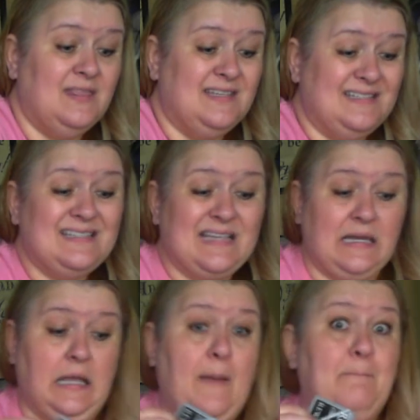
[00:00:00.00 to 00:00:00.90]
This is
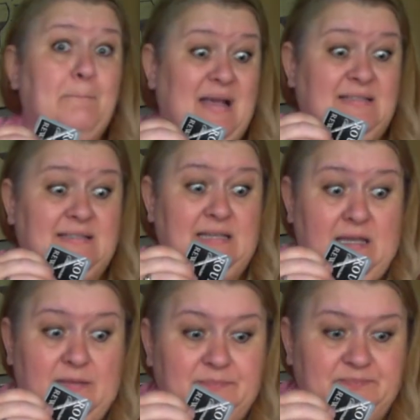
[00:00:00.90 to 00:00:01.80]
going to get messy.